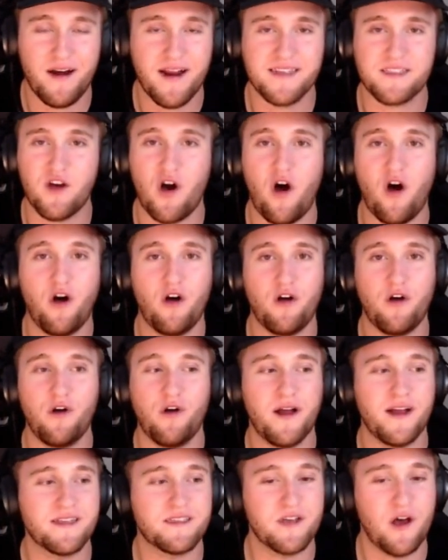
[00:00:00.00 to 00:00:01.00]
It's
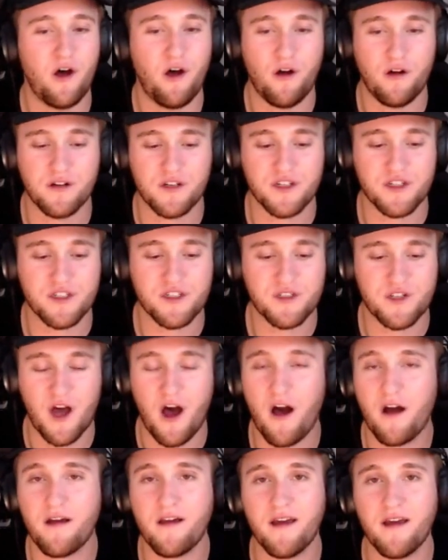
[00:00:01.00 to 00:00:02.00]
all just
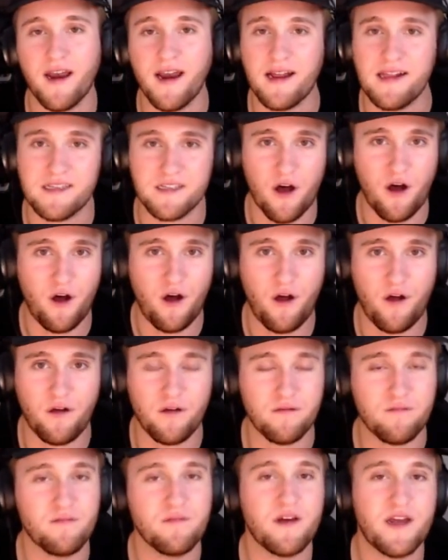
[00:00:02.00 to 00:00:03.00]
talk, and it's
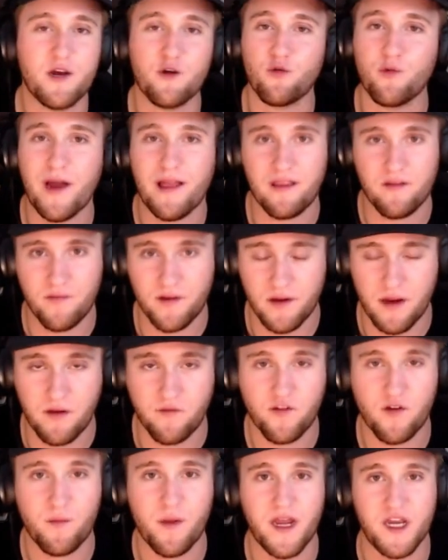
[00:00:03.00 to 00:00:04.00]
all irrelevant
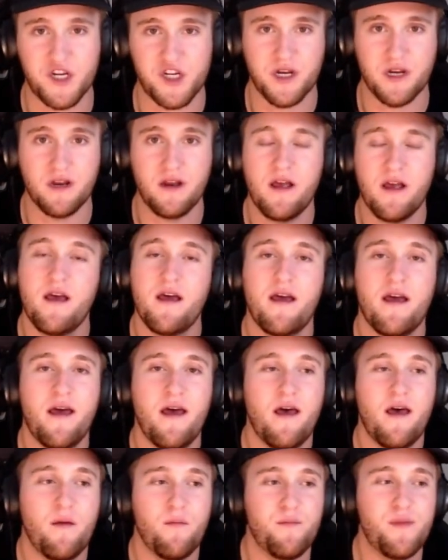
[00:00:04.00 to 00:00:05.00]
information,
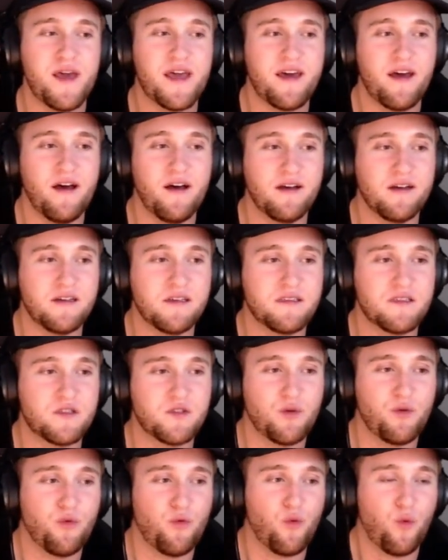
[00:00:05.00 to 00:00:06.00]
because
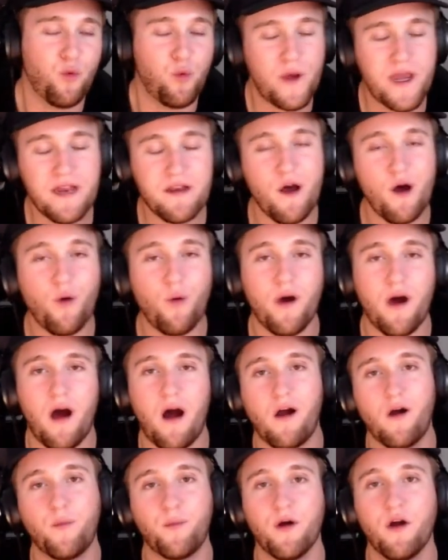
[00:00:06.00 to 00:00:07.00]
we know what
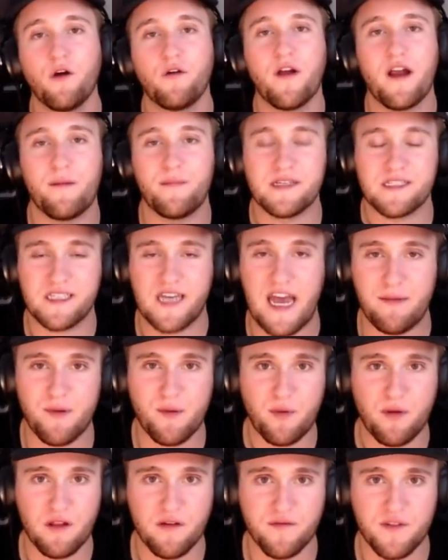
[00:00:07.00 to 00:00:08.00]
our program is
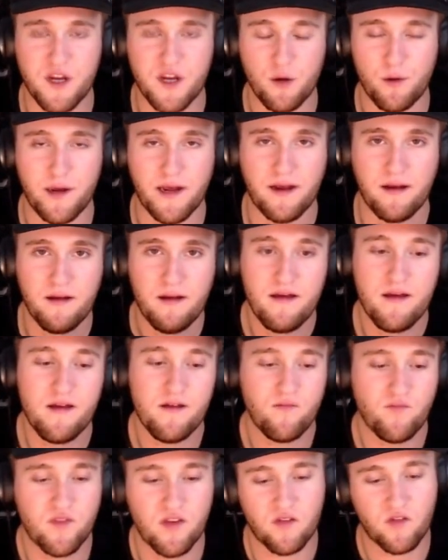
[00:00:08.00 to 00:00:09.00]
capable of doing
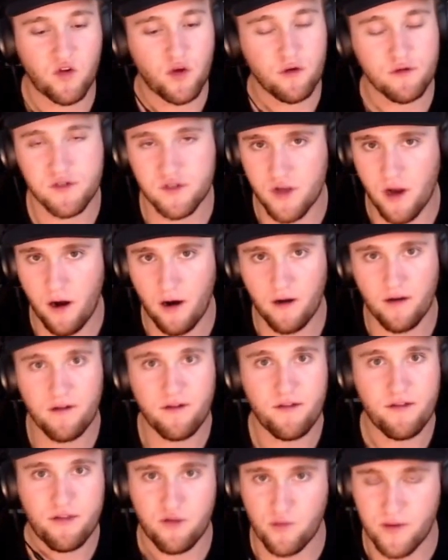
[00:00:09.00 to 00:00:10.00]
to 2-star,
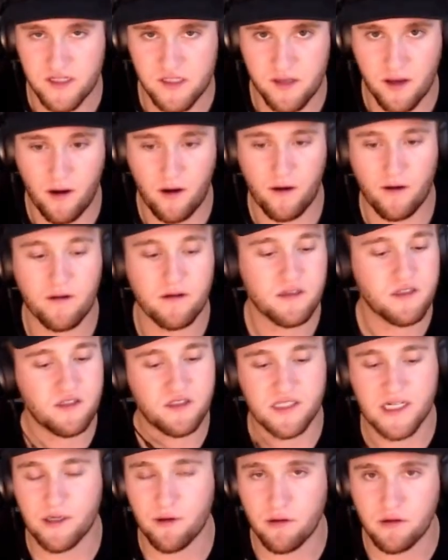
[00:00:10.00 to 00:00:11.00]
3-star,
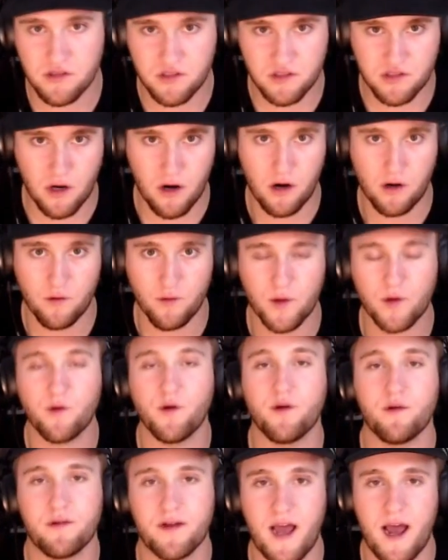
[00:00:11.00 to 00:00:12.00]
0-star
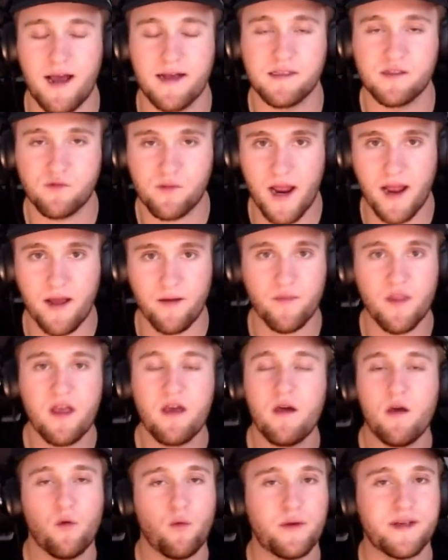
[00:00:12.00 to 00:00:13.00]
recruit guys, right?
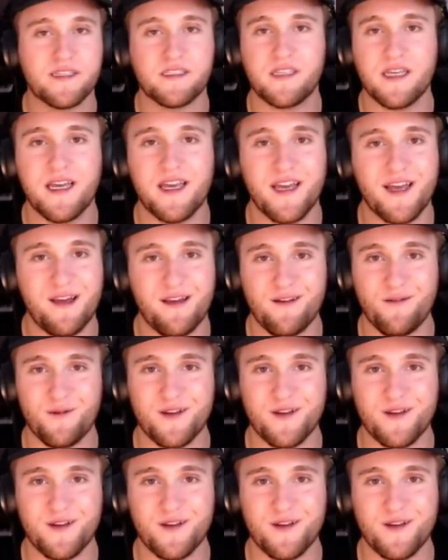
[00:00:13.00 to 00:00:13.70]
We see